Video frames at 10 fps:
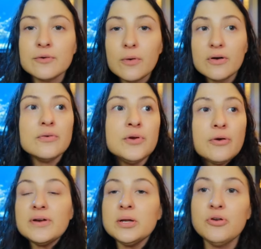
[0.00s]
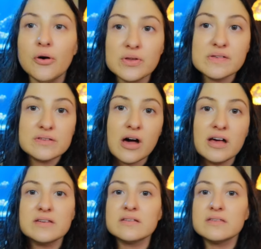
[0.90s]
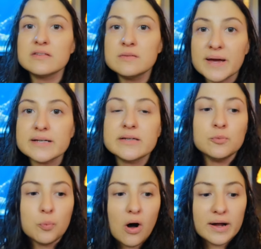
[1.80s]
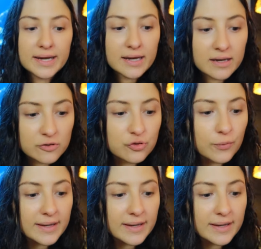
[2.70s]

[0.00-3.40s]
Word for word: You already know this cost, it's expected walking into